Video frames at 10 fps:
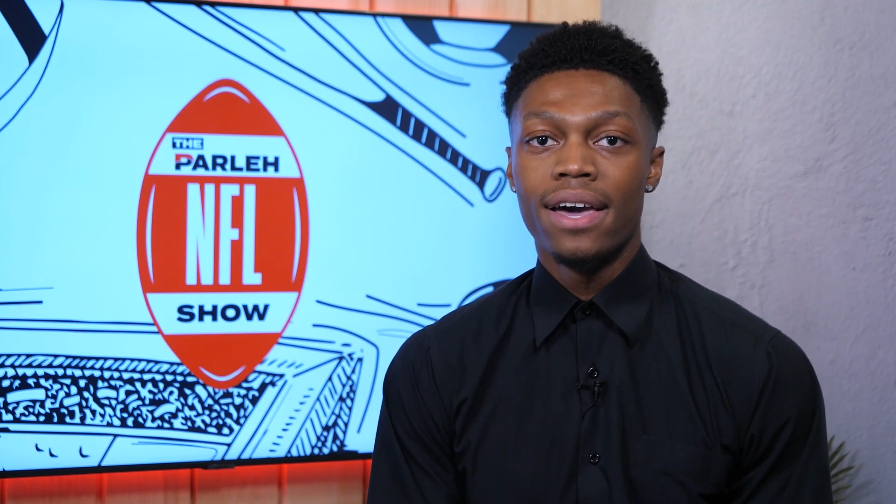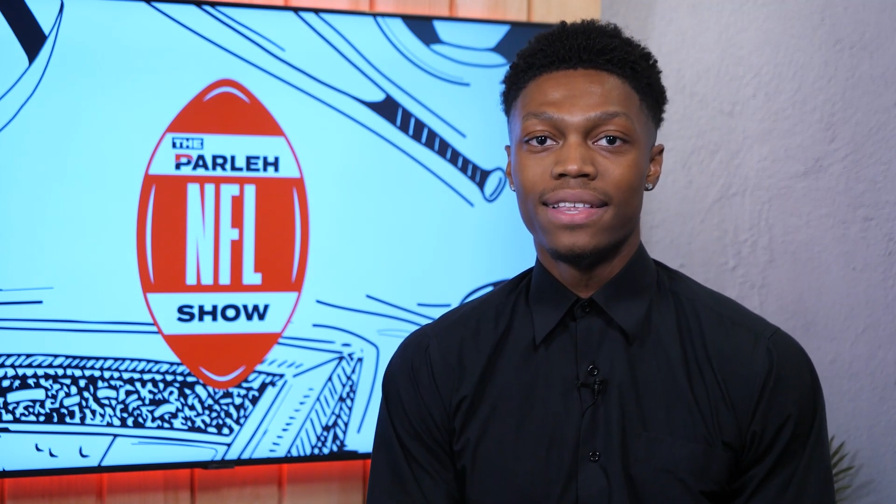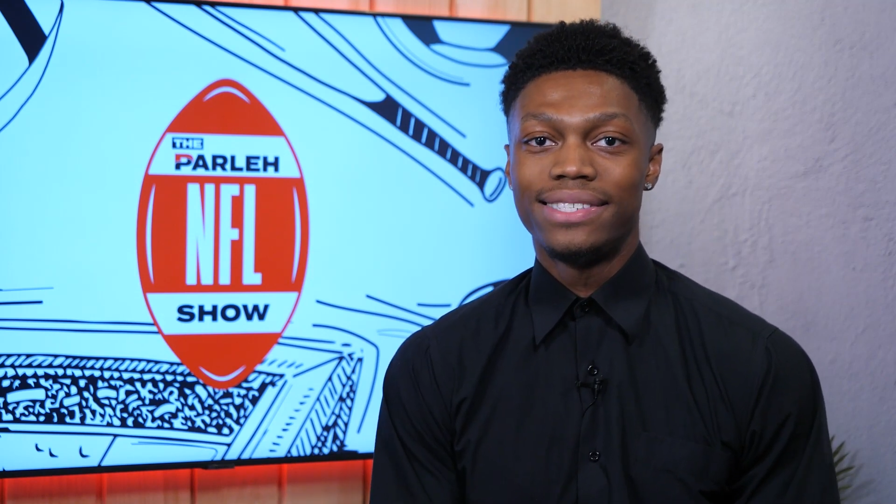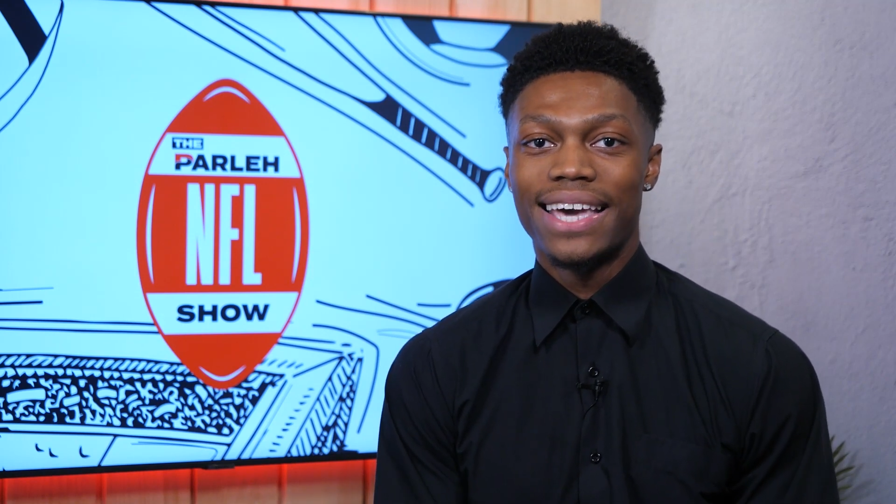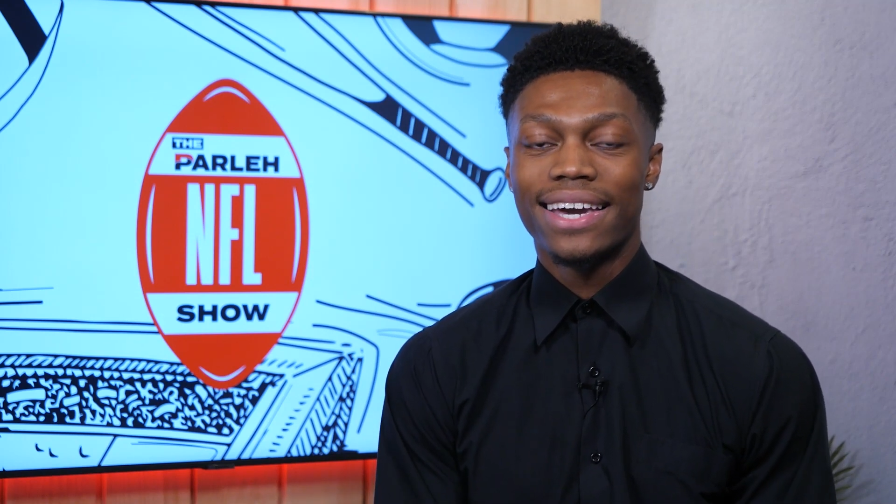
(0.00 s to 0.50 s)

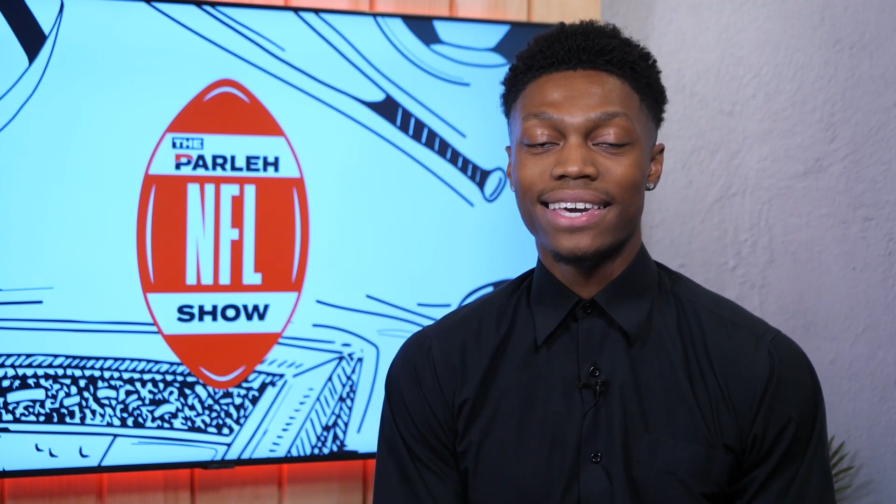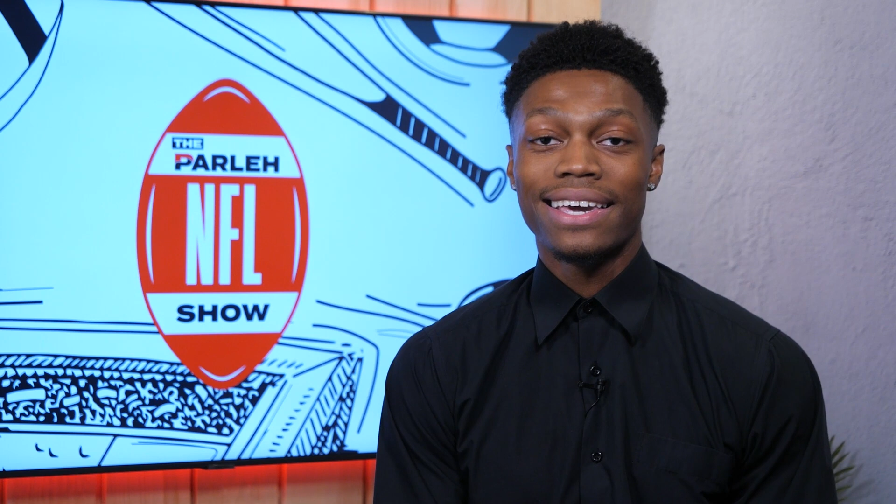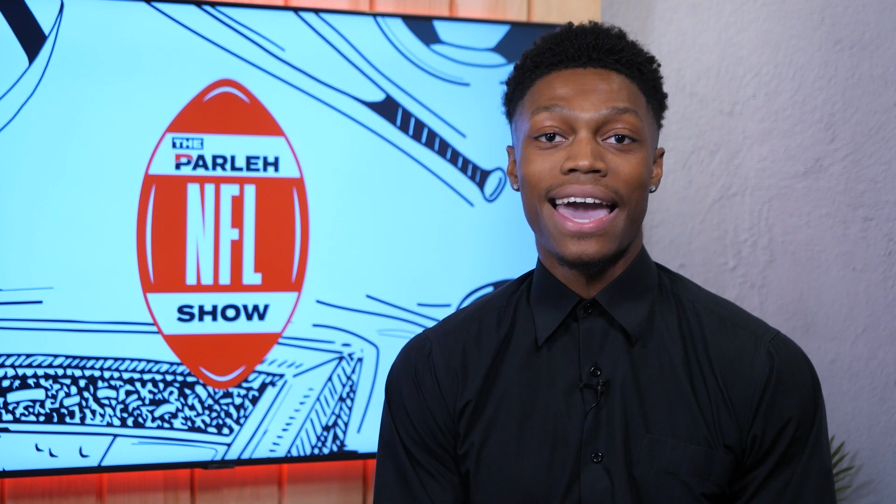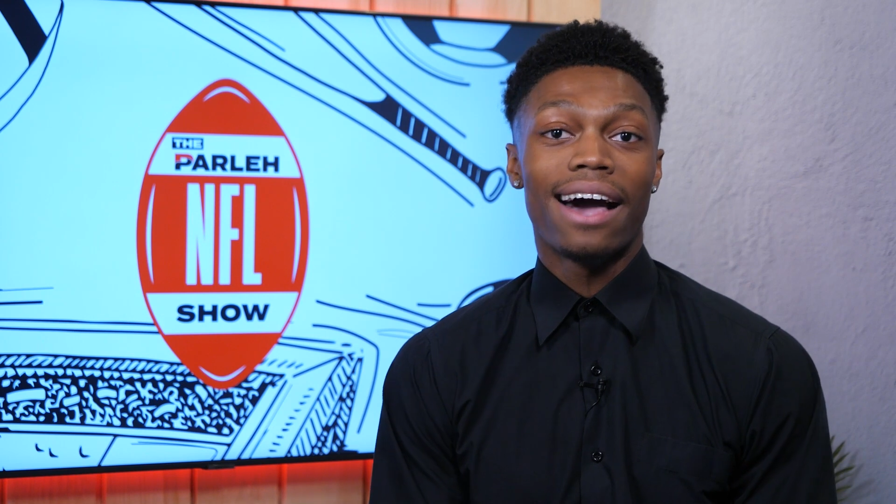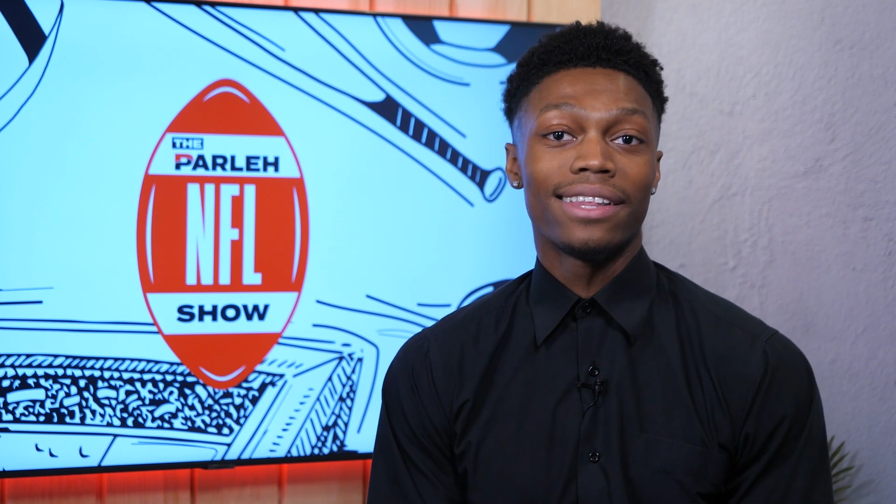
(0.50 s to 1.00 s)
the
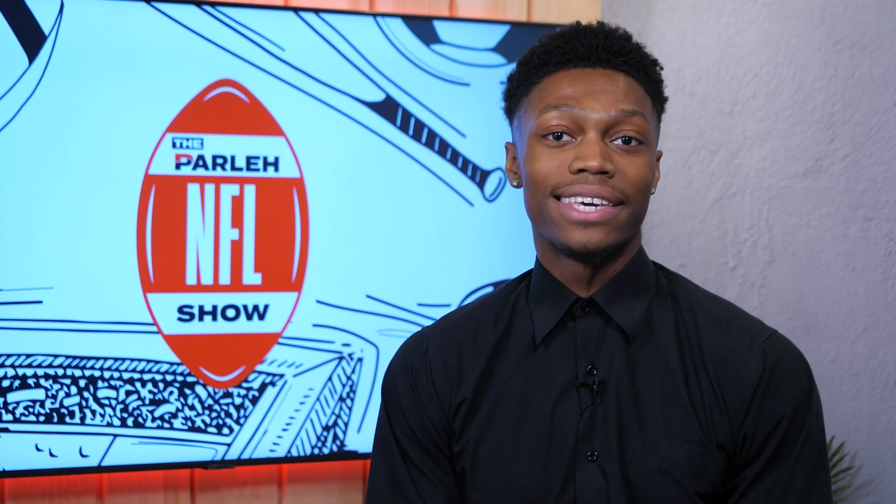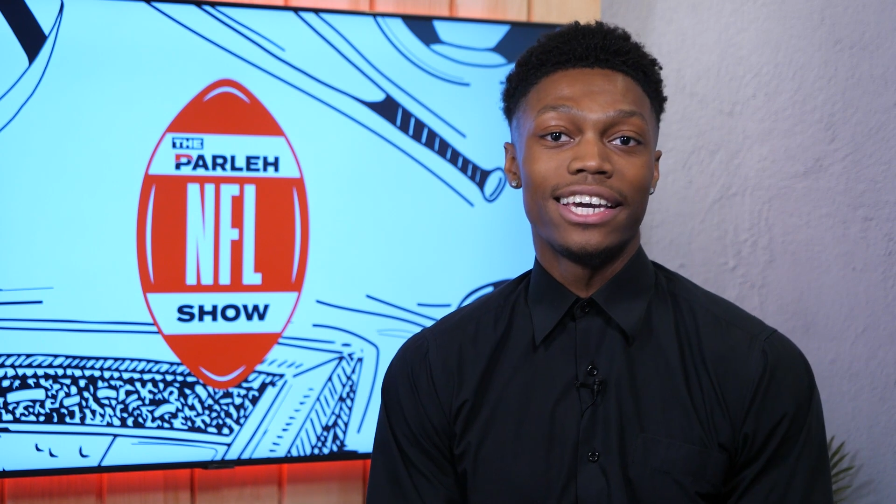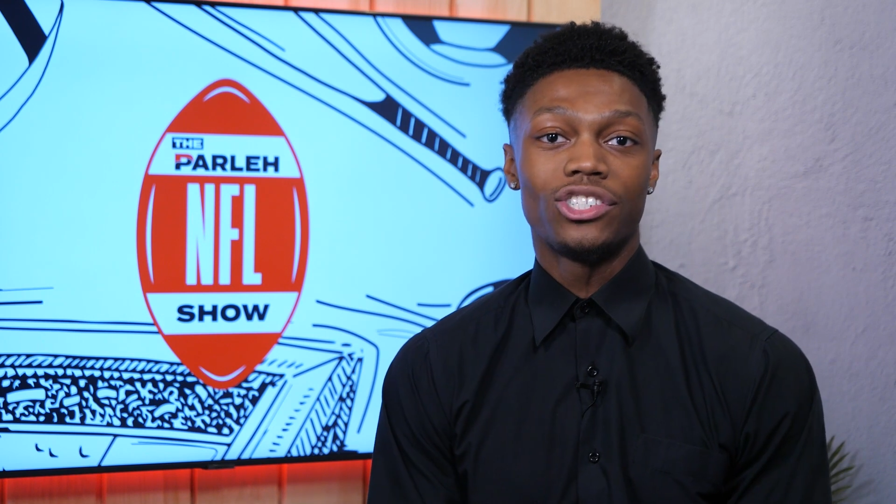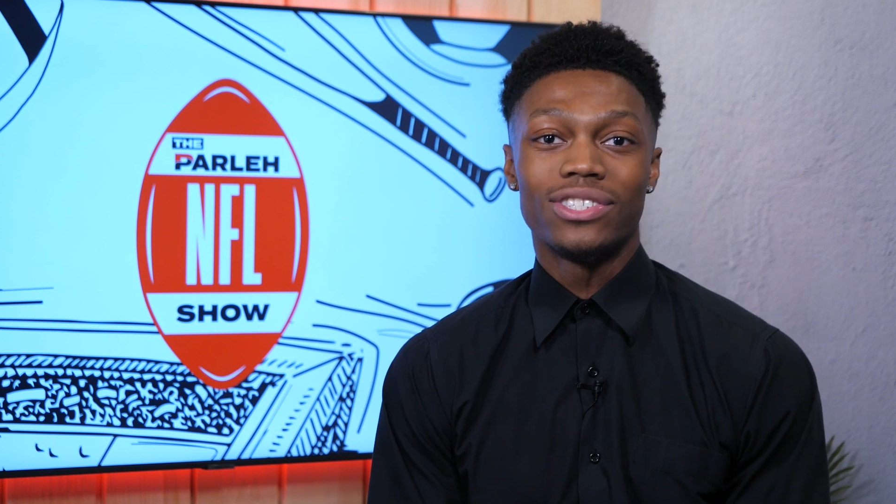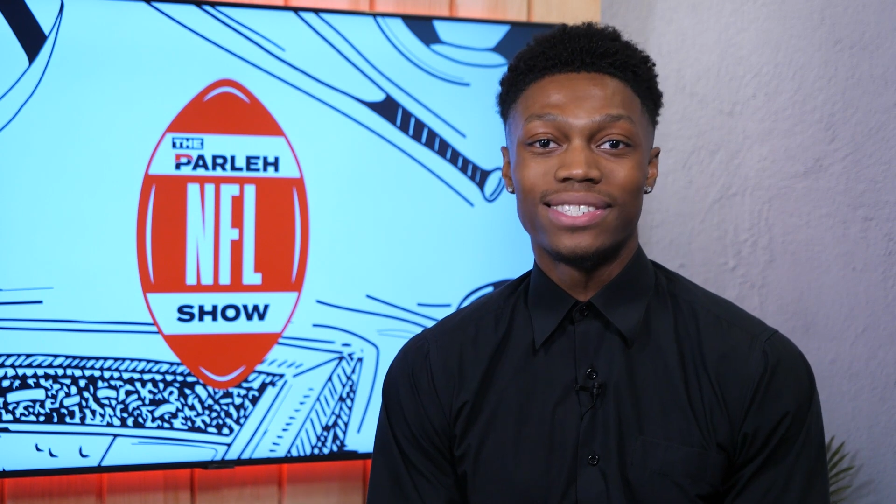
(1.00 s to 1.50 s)
tanking
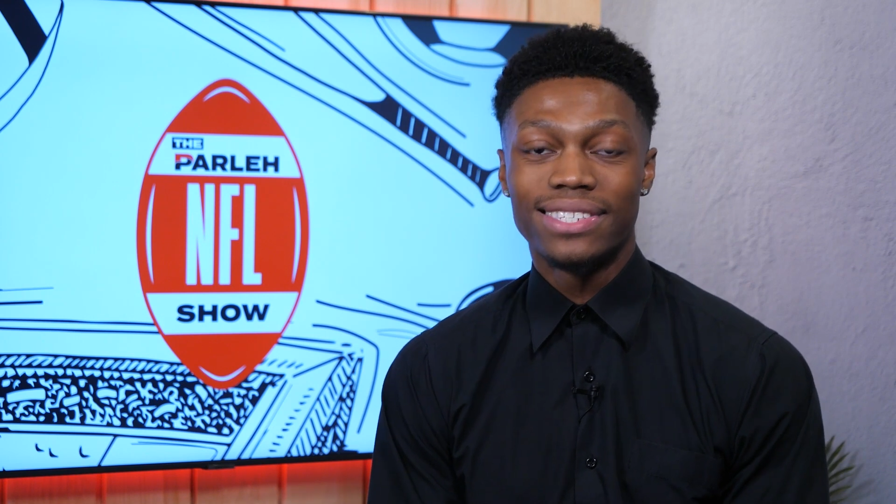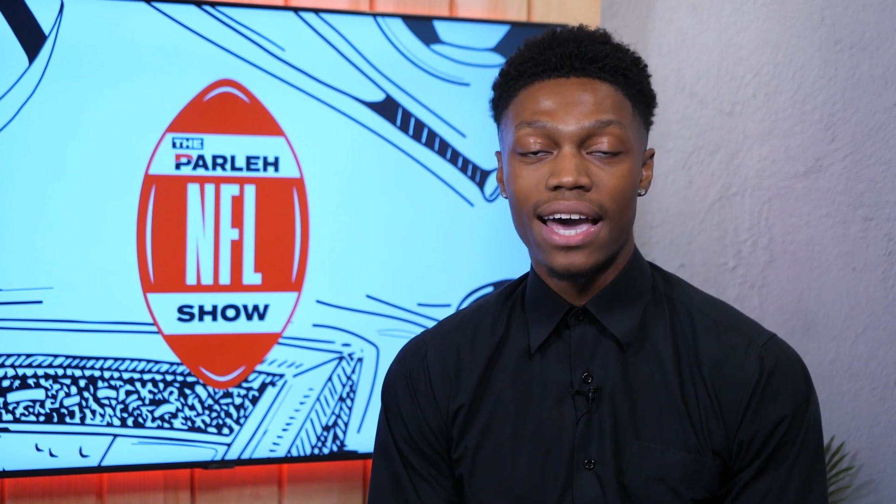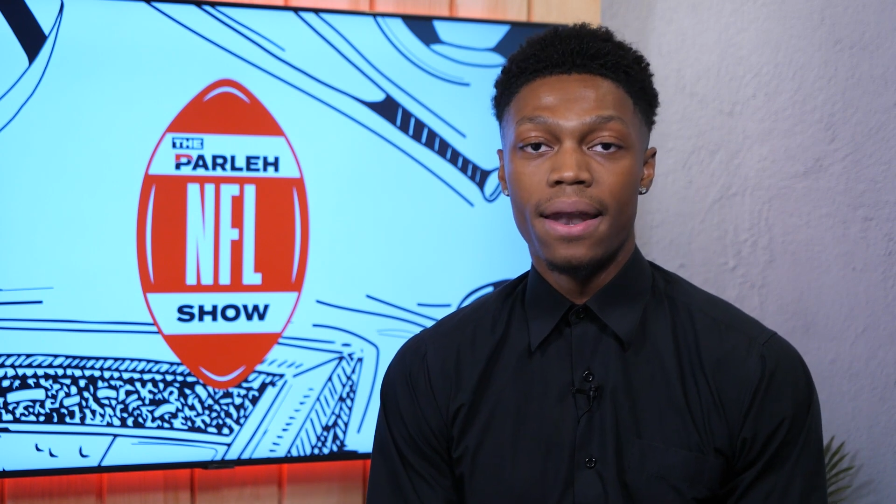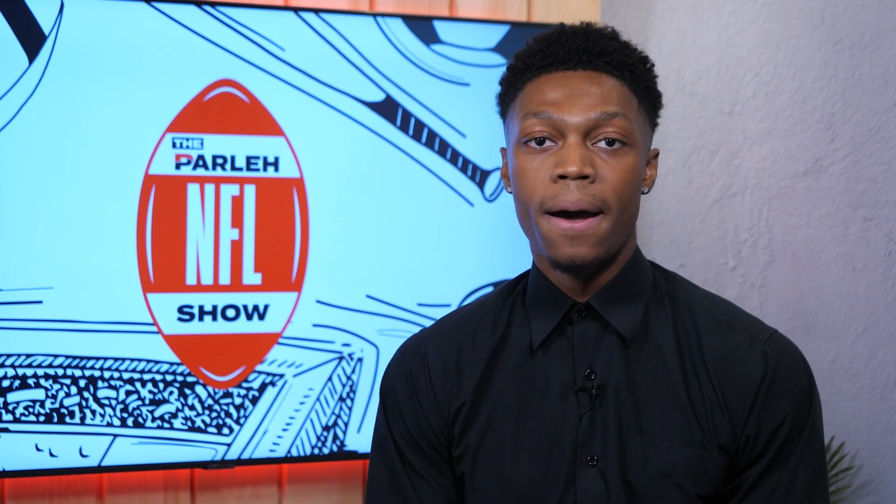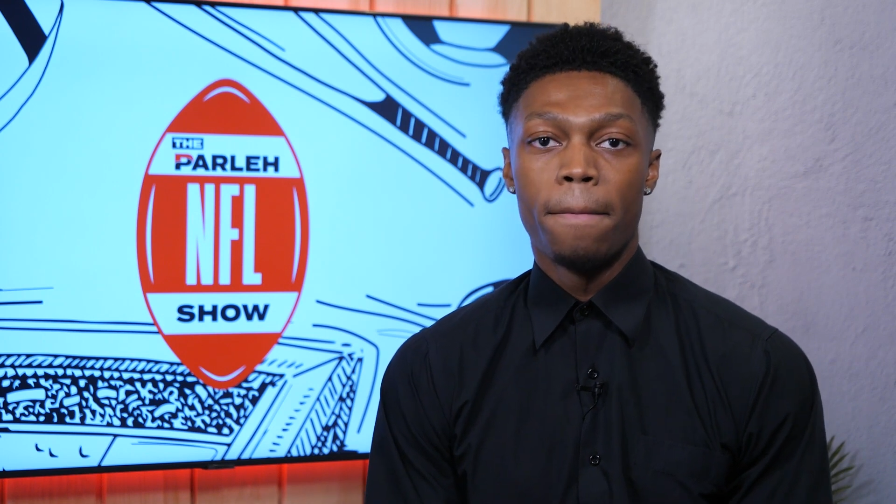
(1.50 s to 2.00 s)
allegations set